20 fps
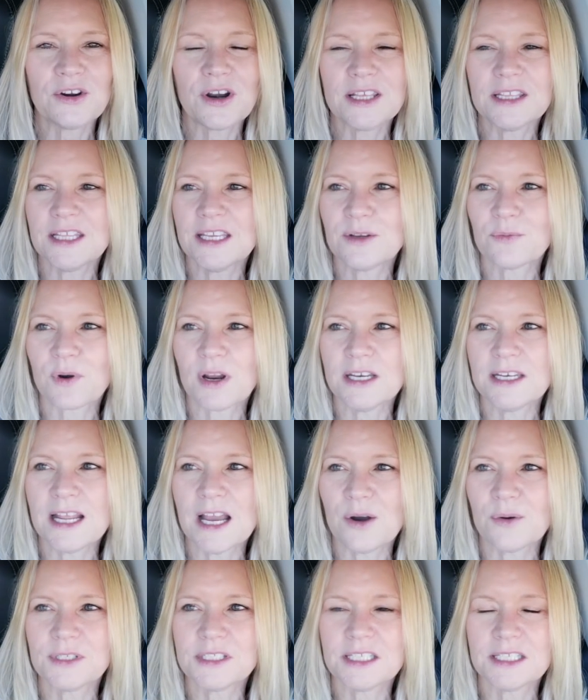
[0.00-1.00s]
I think right
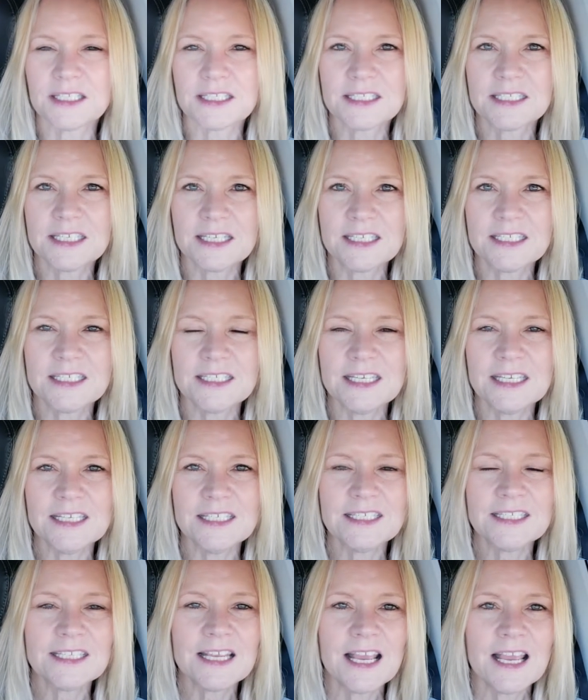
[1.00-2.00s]
now it's in the
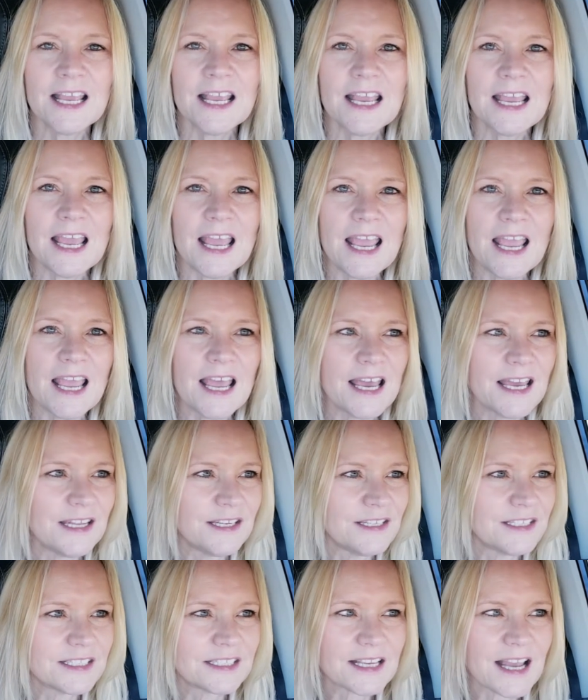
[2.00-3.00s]
60s
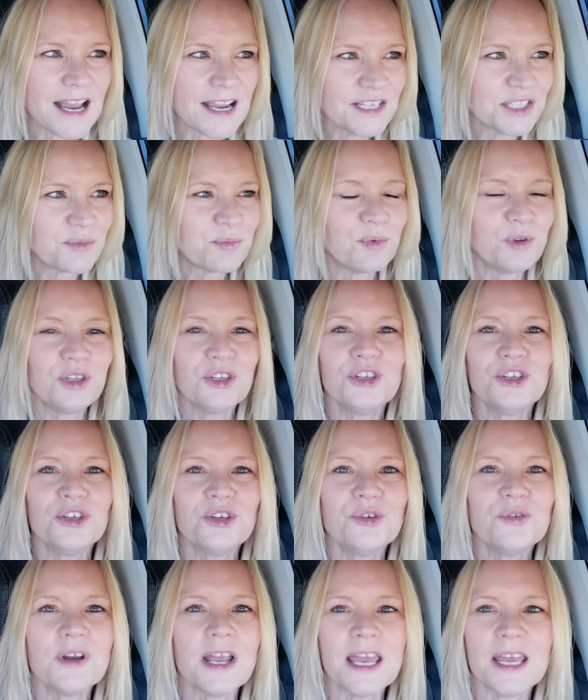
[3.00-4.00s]
and the sky's
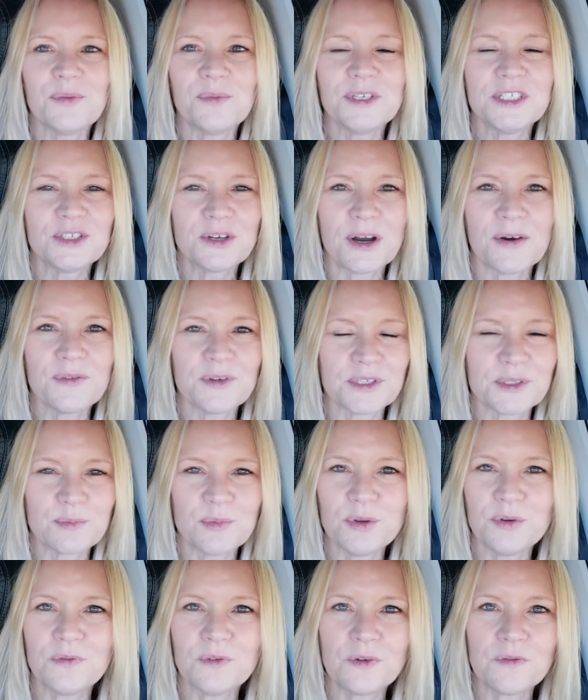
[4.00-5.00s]
blue and we still have those
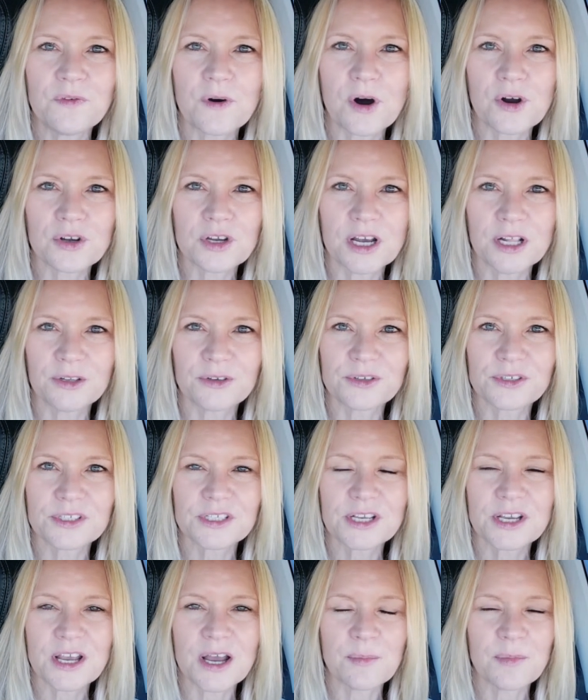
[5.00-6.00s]
beautiful fall
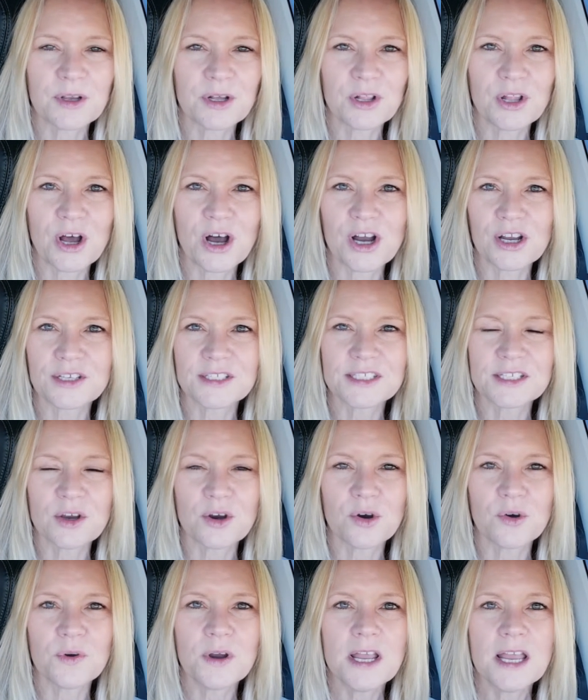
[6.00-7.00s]
colors coming along.
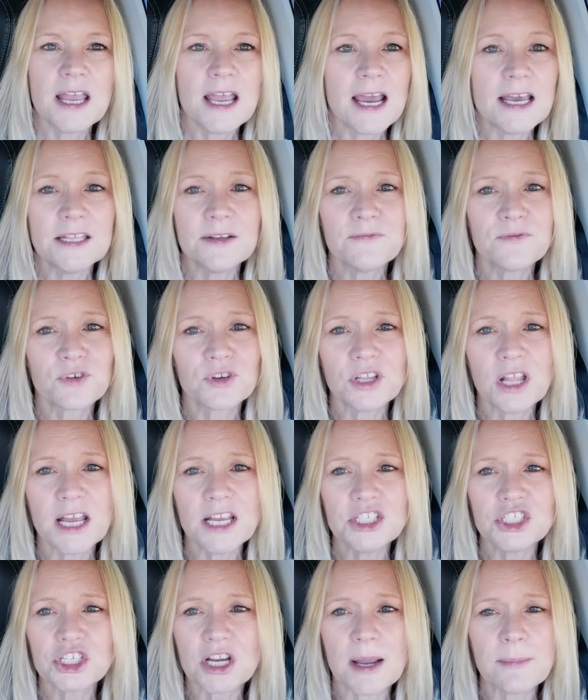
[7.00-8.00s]
So, and then for
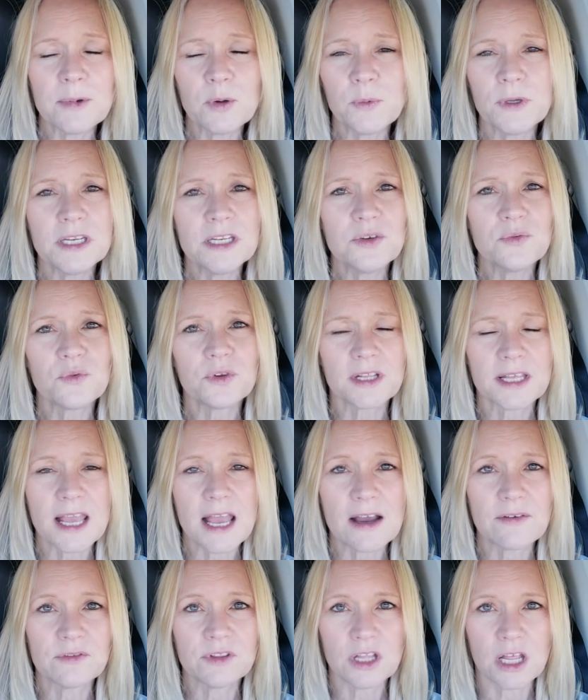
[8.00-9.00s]
lunch, I mean, we didn't really
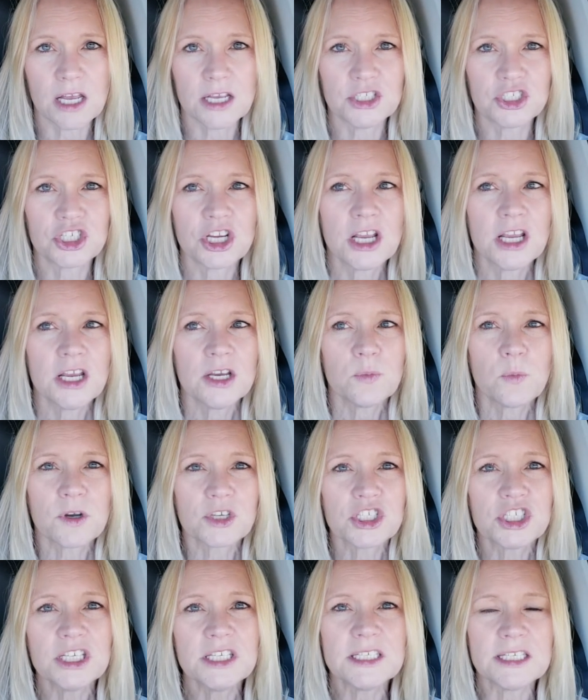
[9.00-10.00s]
have lunch. Well,
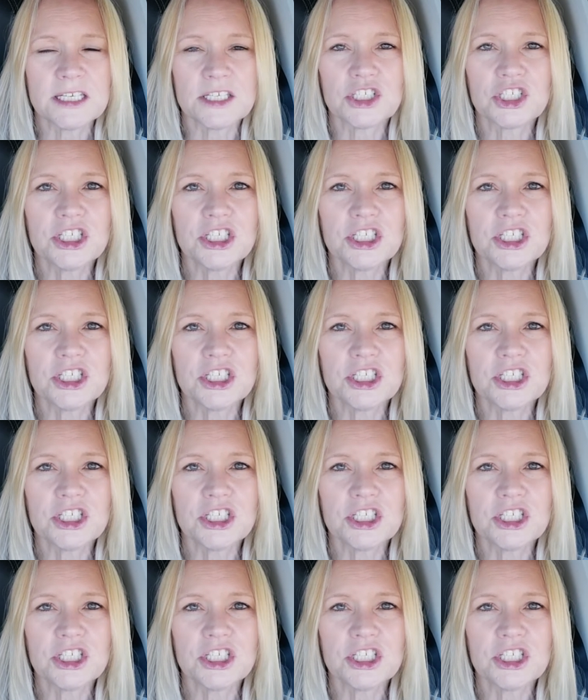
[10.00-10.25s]
she did.